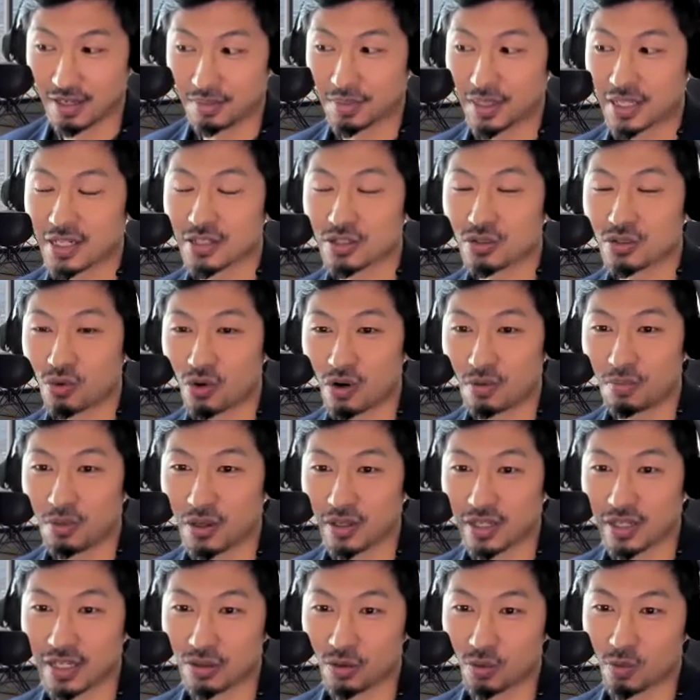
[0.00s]
Because
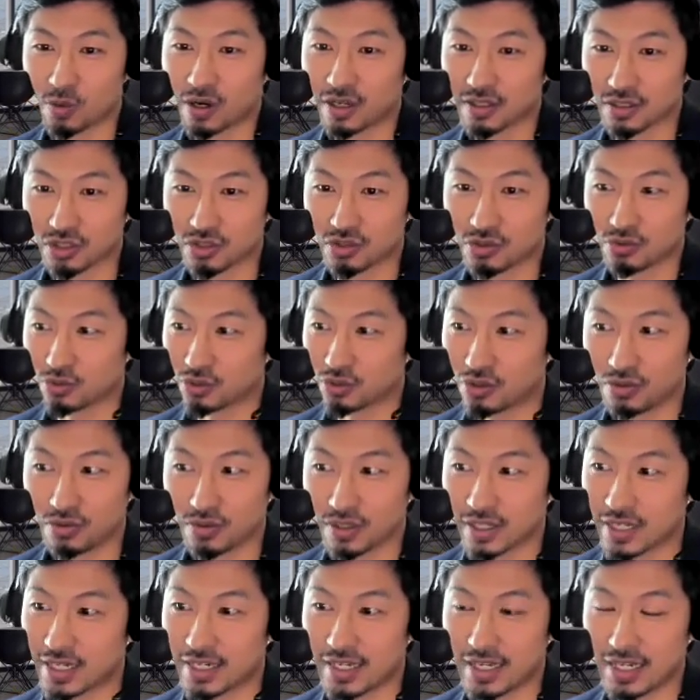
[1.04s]
normally you wear the shoe, you
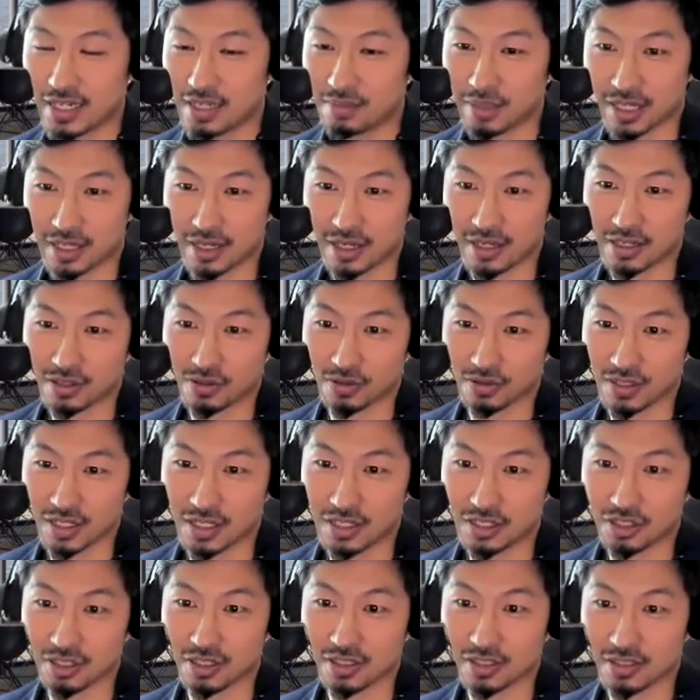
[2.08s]
don't get any mechanical
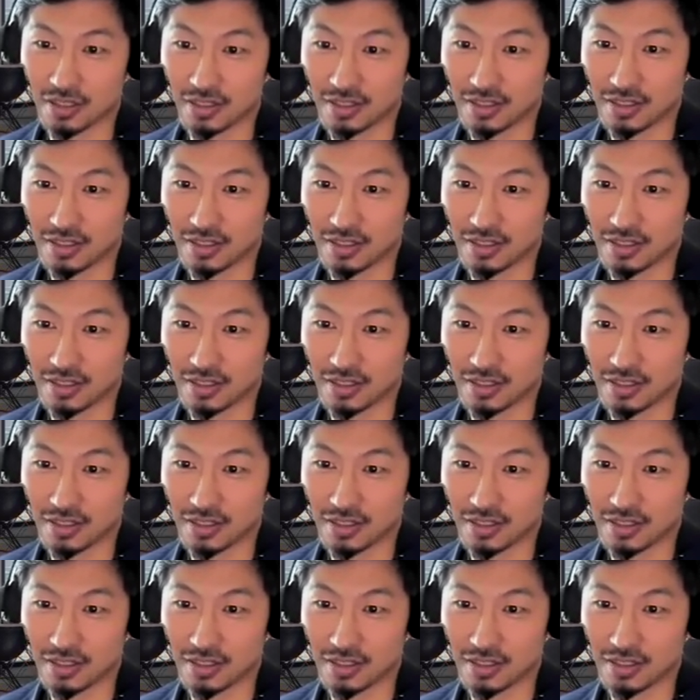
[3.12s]
tension.